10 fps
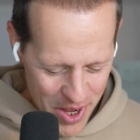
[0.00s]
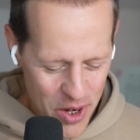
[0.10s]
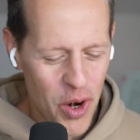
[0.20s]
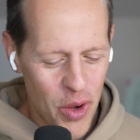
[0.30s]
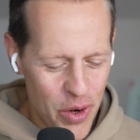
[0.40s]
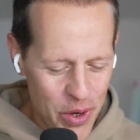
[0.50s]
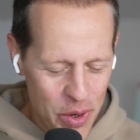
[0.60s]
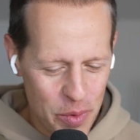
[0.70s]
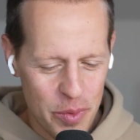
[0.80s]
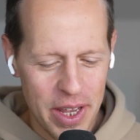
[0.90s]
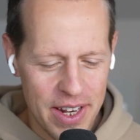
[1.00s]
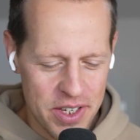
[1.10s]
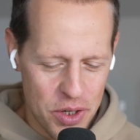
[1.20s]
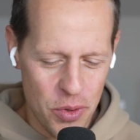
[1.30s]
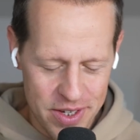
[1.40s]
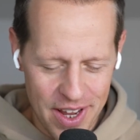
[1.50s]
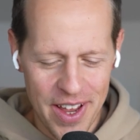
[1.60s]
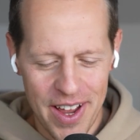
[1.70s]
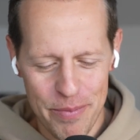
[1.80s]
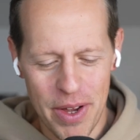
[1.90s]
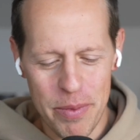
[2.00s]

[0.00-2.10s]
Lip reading: No. It is a choice. I'm